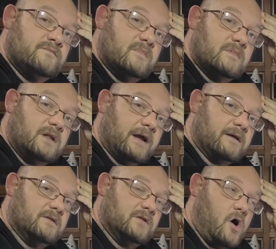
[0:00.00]
Like
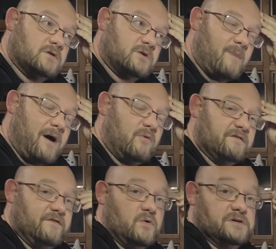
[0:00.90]
long term, I want to
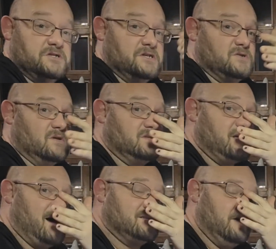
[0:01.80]
focus just on
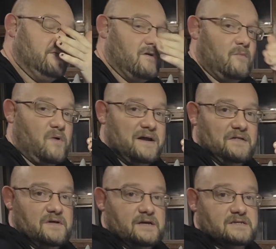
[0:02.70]
stock stuff and our own brand of
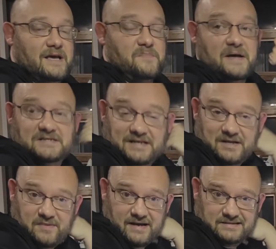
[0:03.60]
things, kick pads and knee
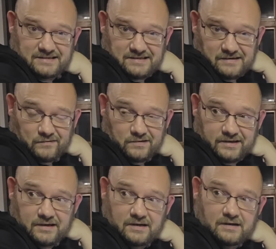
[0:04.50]
pads and stuff. Really,
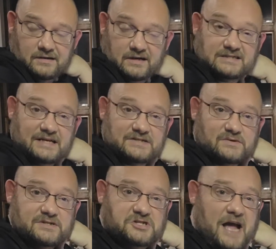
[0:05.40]

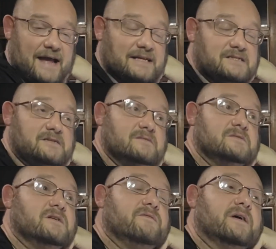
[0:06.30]
accessories, jackets,
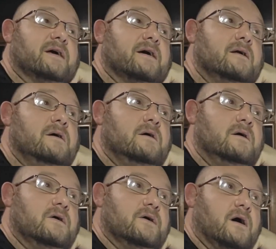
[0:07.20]
stuff like that.
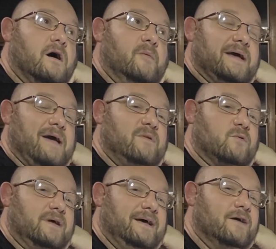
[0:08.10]
It can be
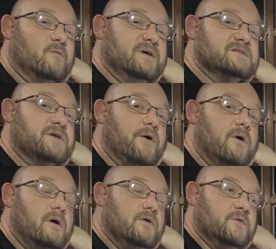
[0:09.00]
really hit or miss though,
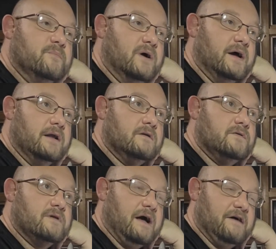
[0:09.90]
but
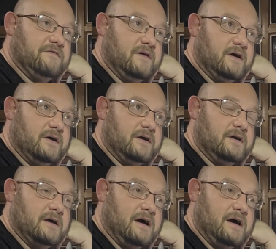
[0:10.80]
I found